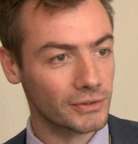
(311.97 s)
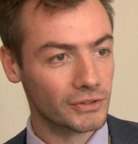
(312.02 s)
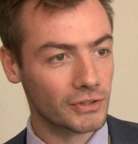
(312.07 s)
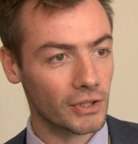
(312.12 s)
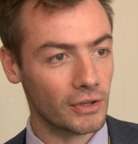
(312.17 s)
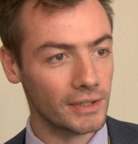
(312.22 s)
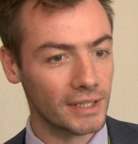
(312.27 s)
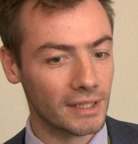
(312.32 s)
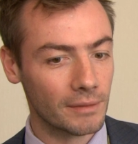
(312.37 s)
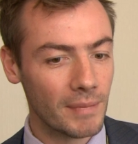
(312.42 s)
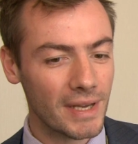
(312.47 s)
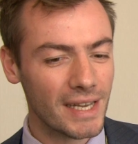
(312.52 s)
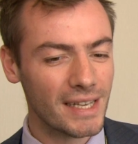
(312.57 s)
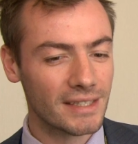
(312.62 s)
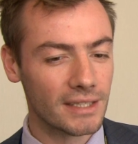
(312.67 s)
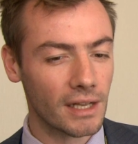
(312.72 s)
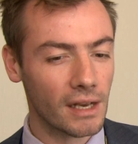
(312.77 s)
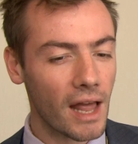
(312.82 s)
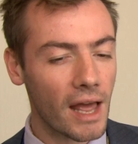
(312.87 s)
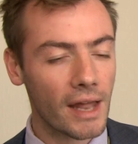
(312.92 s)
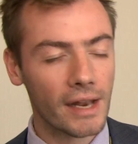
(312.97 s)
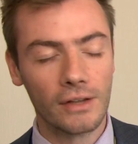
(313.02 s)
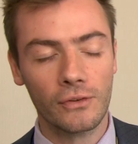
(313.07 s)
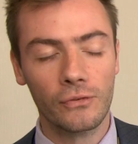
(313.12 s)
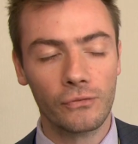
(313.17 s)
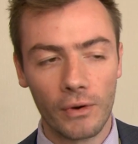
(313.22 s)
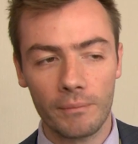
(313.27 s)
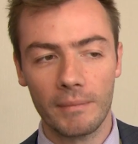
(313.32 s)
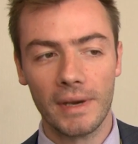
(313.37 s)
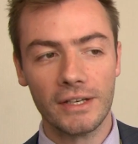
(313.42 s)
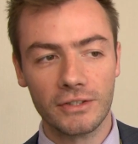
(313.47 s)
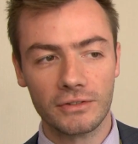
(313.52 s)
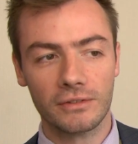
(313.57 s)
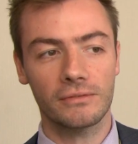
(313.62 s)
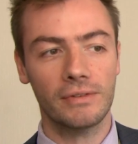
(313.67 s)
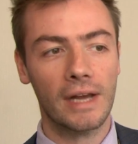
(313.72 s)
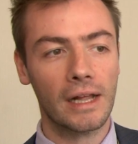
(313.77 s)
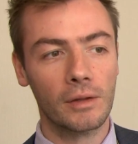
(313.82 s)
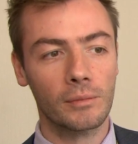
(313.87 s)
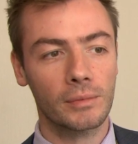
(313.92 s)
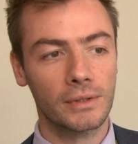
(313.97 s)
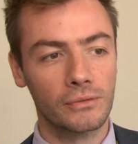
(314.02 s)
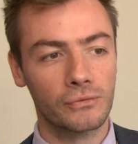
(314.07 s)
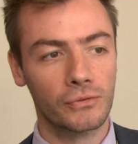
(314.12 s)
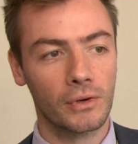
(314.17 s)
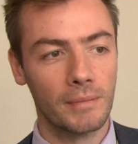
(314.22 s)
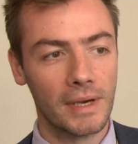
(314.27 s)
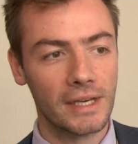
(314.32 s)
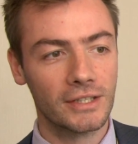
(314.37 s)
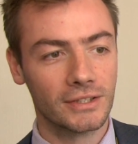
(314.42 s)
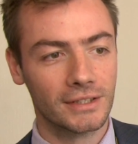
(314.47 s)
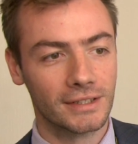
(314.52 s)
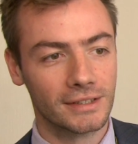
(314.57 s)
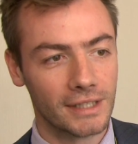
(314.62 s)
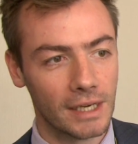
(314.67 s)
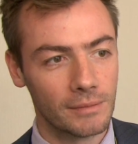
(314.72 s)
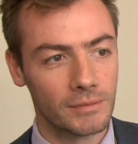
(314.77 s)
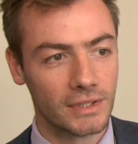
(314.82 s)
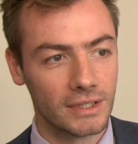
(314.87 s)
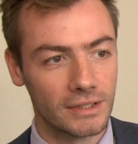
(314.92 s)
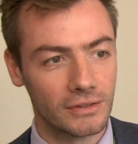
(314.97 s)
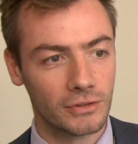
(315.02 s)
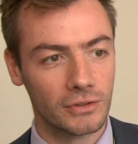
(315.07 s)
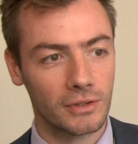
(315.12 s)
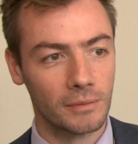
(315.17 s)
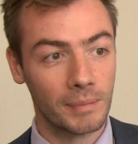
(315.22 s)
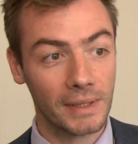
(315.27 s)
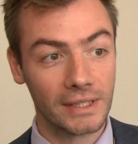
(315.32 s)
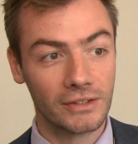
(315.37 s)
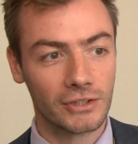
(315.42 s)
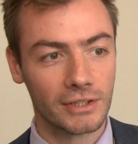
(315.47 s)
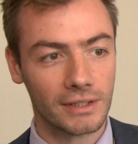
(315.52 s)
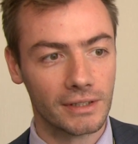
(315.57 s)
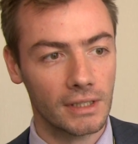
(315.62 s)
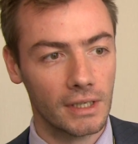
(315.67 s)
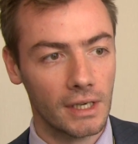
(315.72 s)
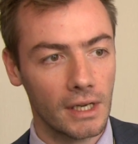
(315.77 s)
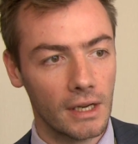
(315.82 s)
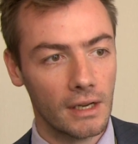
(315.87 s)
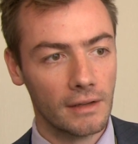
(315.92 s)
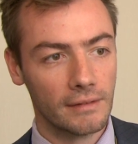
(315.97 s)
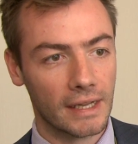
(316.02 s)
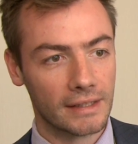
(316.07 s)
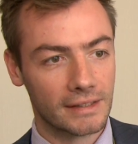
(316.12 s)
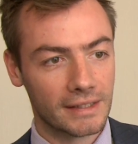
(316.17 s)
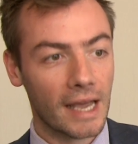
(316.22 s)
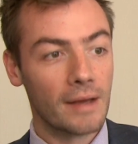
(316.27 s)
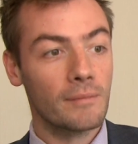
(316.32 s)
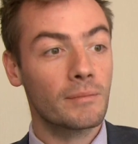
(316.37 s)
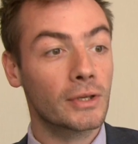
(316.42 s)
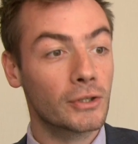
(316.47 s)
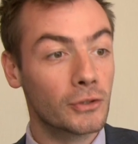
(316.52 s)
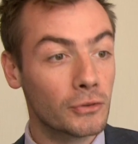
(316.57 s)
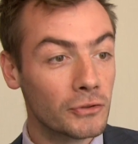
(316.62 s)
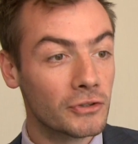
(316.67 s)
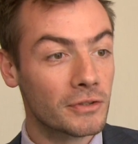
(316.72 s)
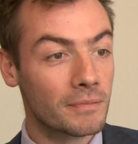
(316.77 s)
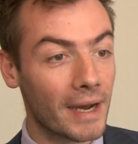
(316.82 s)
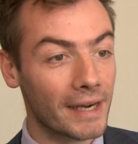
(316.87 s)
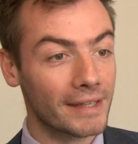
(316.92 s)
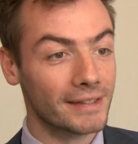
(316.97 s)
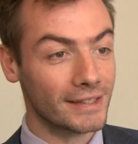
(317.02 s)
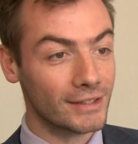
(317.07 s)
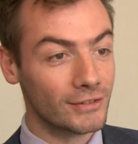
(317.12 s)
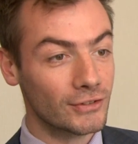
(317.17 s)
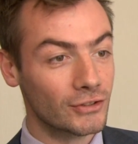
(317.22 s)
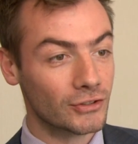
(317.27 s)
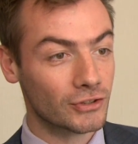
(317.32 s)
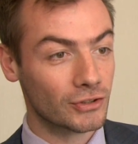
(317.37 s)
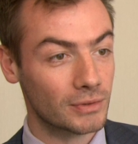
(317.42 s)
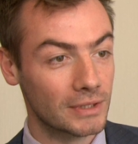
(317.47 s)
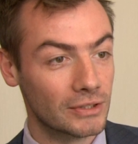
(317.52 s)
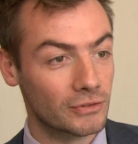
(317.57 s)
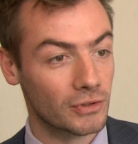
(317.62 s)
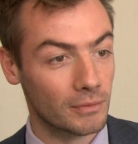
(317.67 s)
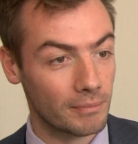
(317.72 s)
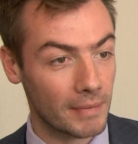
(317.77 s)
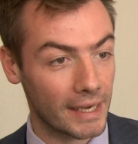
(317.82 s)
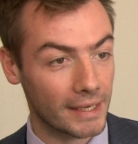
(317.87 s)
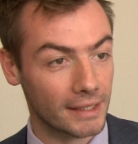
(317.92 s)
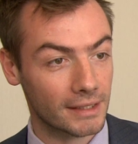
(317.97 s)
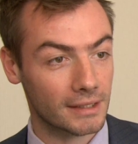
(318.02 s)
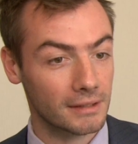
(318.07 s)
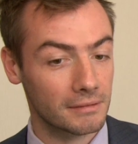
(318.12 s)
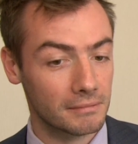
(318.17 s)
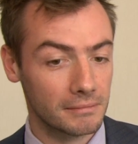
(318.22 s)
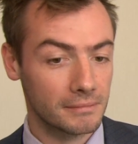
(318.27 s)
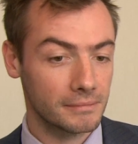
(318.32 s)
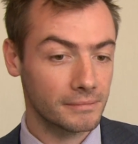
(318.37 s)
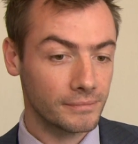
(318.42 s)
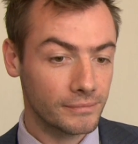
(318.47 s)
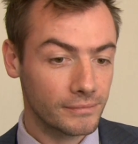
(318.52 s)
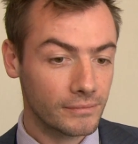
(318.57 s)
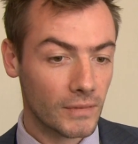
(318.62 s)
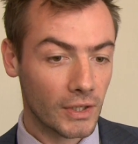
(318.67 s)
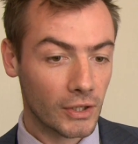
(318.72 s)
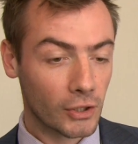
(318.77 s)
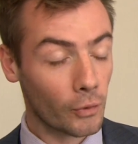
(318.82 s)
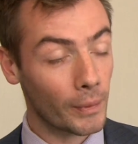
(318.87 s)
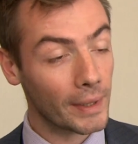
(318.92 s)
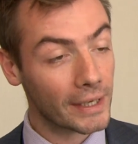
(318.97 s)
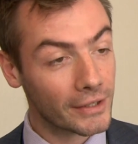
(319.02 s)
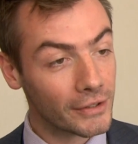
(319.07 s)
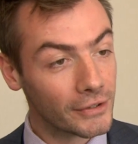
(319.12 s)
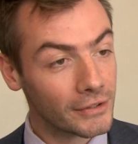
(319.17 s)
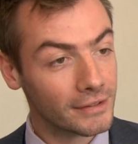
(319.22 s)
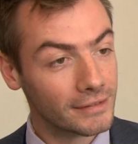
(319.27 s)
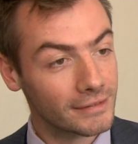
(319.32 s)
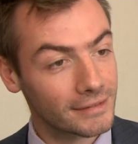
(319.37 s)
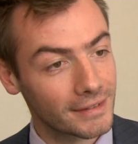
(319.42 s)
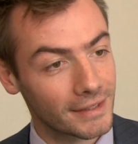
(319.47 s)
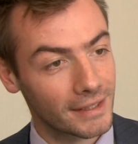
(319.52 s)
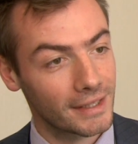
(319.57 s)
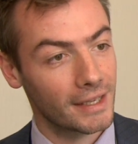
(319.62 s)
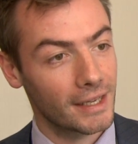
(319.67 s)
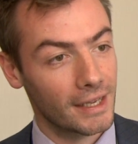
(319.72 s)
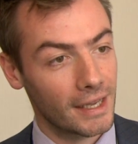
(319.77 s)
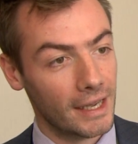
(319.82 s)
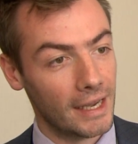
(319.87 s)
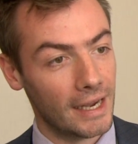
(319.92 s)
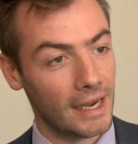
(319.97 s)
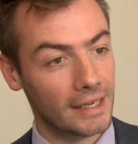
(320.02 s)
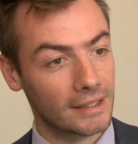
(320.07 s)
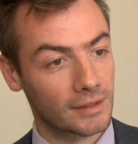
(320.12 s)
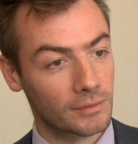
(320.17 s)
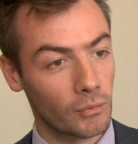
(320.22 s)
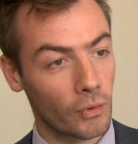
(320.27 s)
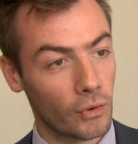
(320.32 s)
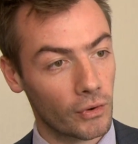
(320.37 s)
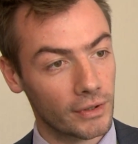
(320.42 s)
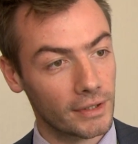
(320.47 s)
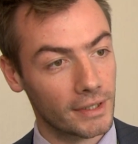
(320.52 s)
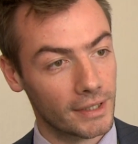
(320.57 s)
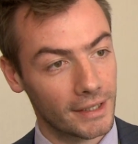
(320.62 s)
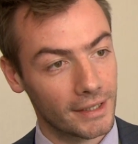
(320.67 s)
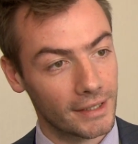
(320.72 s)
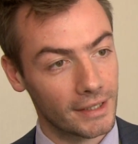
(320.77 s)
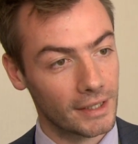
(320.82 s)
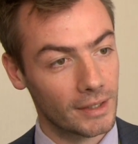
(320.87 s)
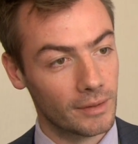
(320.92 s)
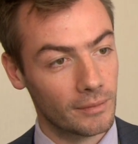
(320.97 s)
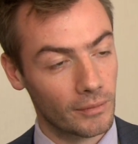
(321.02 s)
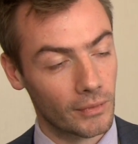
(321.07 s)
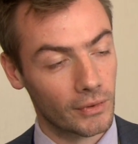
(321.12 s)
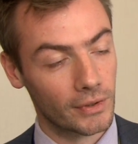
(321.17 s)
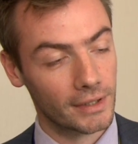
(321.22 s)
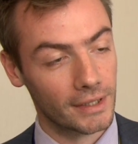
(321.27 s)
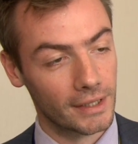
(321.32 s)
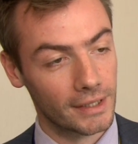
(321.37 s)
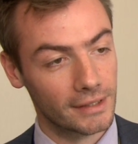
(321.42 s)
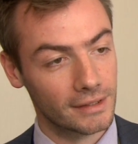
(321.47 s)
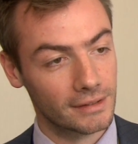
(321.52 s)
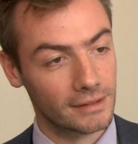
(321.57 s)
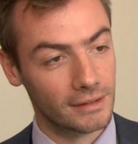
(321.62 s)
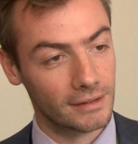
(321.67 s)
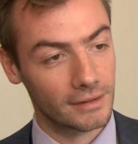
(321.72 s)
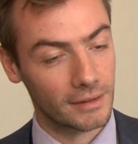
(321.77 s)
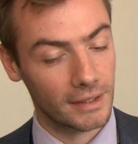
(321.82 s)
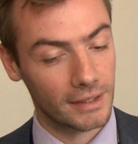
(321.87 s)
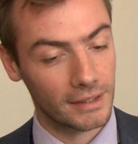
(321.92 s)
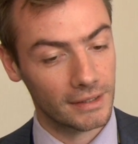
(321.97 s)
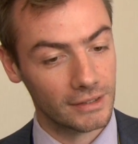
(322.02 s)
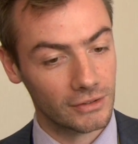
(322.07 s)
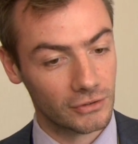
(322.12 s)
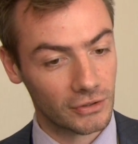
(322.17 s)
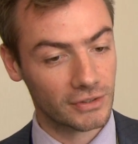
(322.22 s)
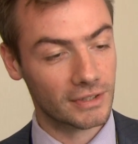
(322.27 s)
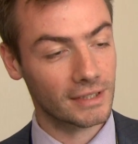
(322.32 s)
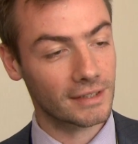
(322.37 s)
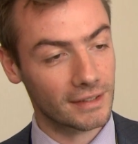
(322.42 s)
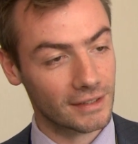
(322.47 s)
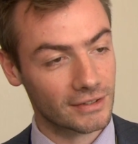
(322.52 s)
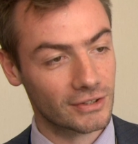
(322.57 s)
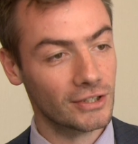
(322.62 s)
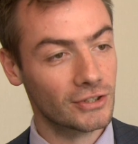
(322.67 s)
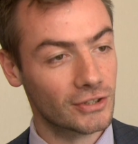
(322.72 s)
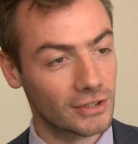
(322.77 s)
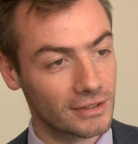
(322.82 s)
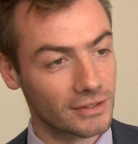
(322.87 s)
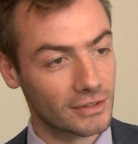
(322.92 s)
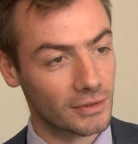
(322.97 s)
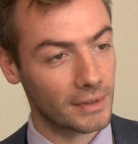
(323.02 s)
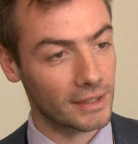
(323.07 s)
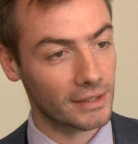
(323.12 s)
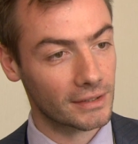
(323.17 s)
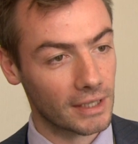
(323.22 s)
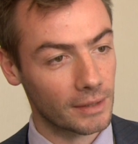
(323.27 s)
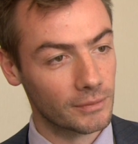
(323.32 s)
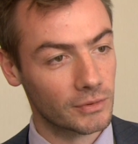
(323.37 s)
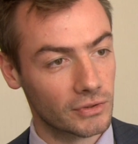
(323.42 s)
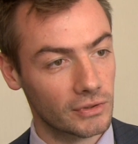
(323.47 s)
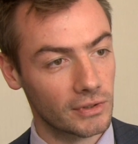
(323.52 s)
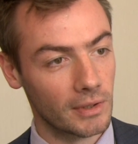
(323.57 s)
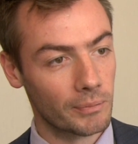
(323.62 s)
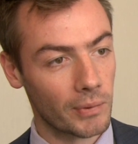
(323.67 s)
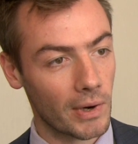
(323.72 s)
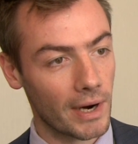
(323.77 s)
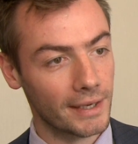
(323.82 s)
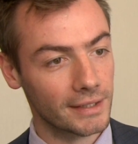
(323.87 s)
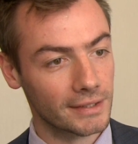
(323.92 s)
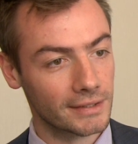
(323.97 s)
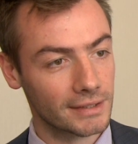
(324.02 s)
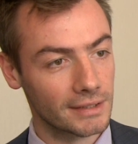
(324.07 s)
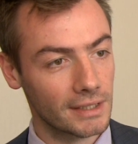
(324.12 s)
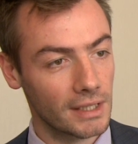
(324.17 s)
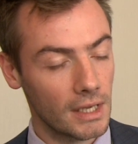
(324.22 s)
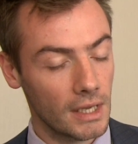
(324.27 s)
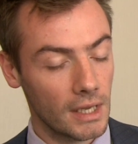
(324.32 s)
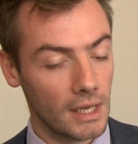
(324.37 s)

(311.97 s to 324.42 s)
So it means a lot of information, valuable information, comes into the picture that can be used by the industry to make quicker and more interesting decisions when it comes to the price.